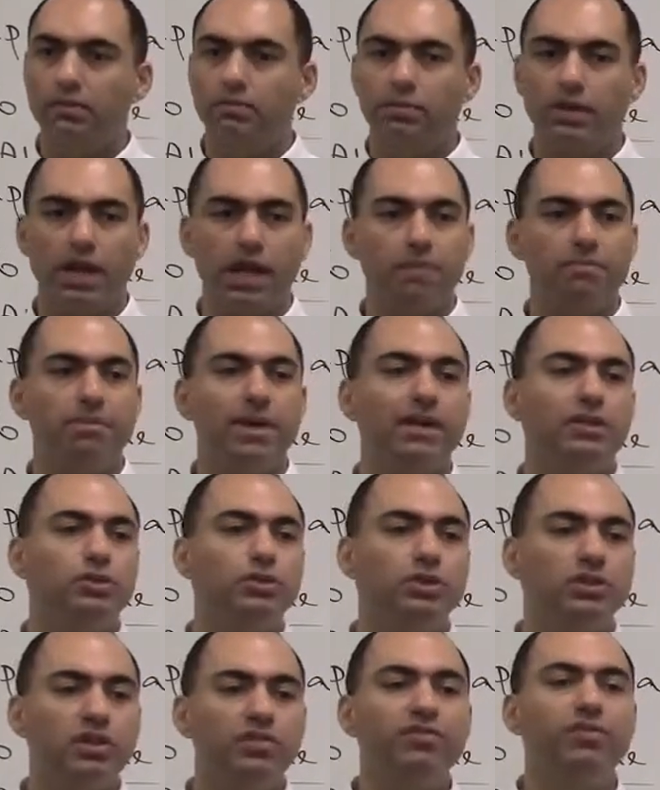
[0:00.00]
But I beg
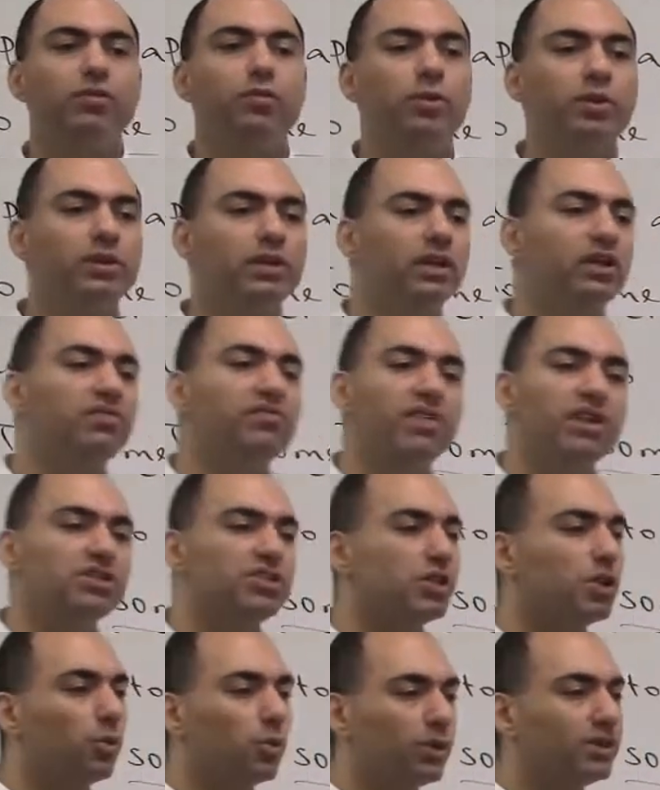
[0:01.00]
to differ with the
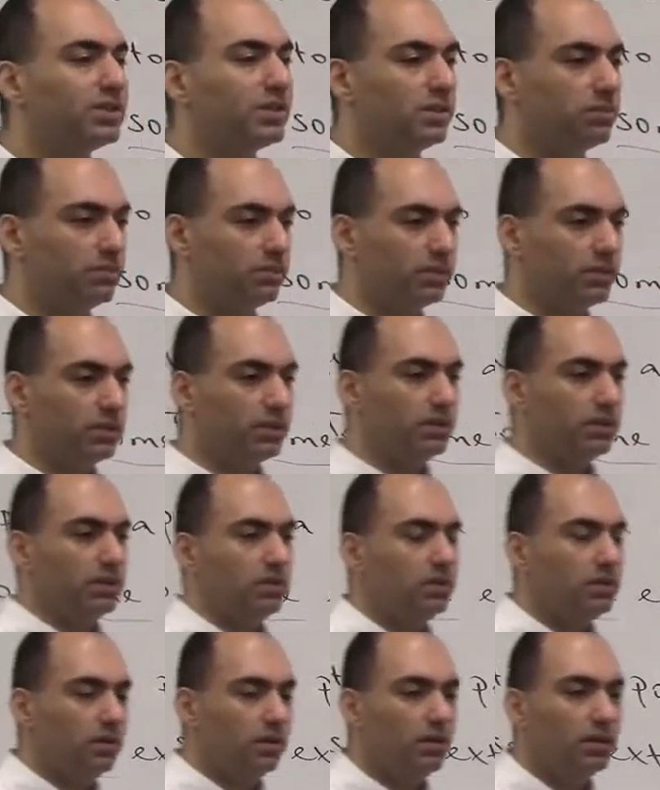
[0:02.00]
conventional wisdom
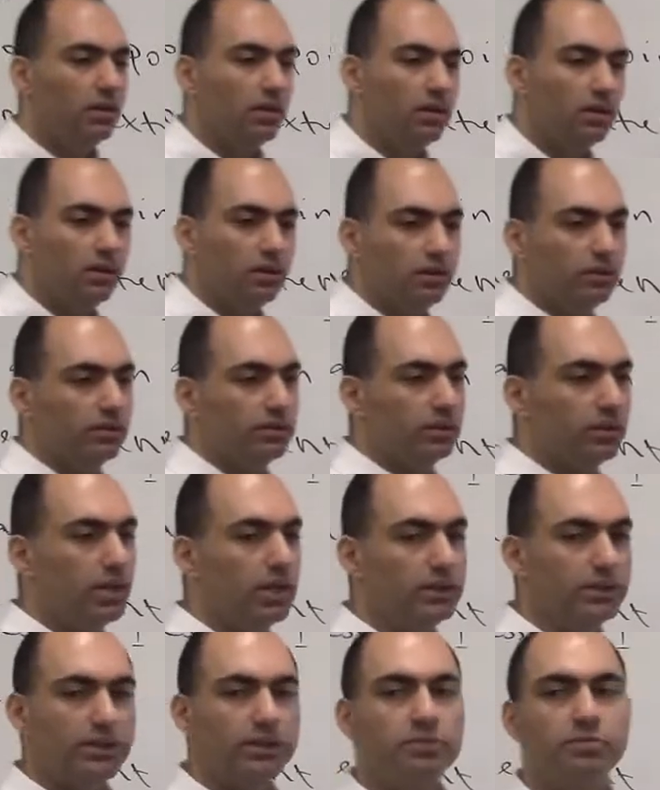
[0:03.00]

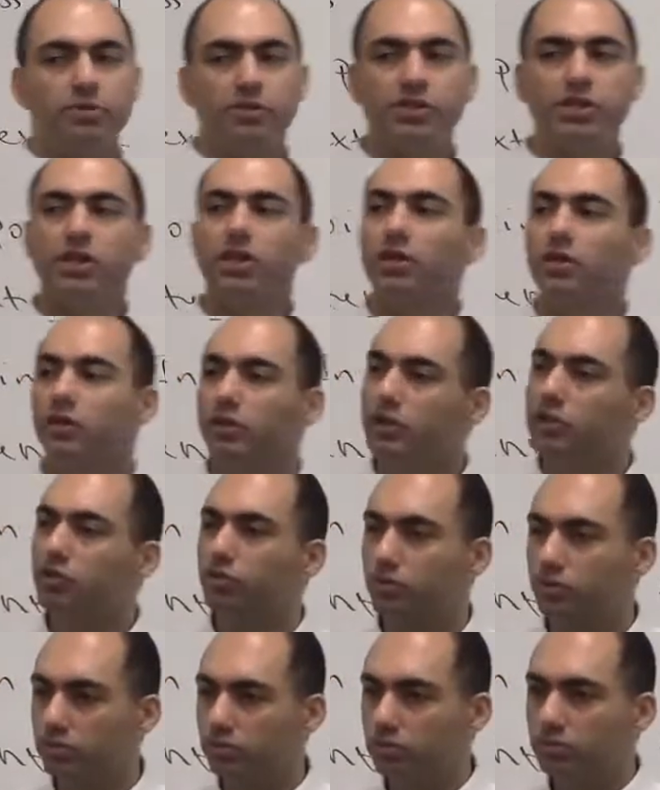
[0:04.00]
on this particular
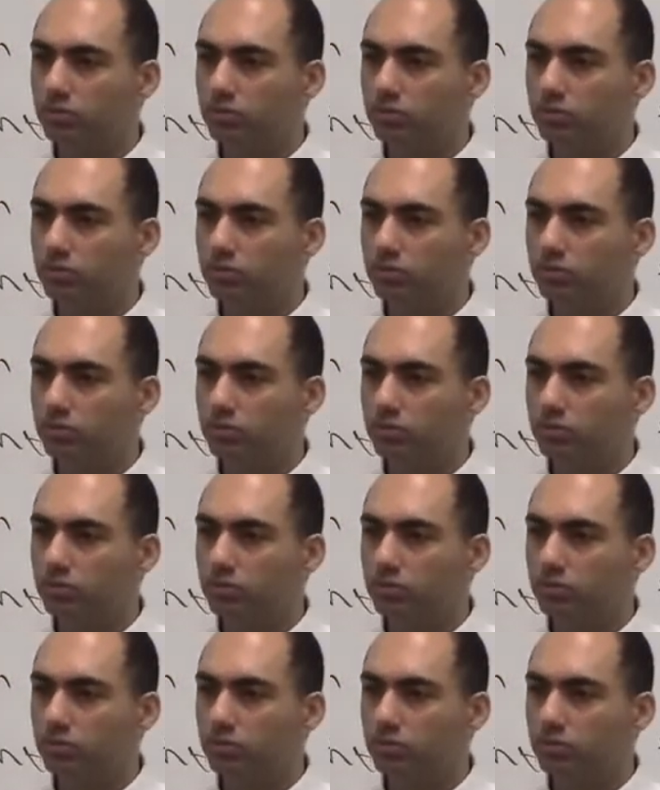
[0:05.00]
issue.